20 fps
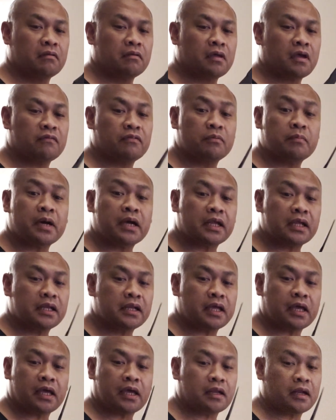Everybody
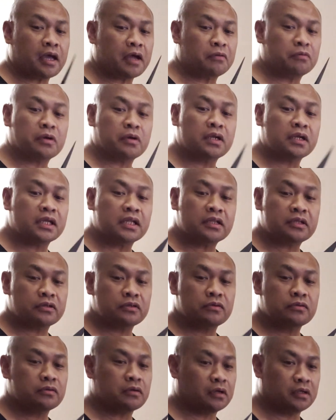that I run
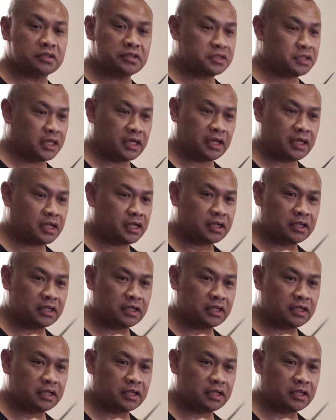into all say,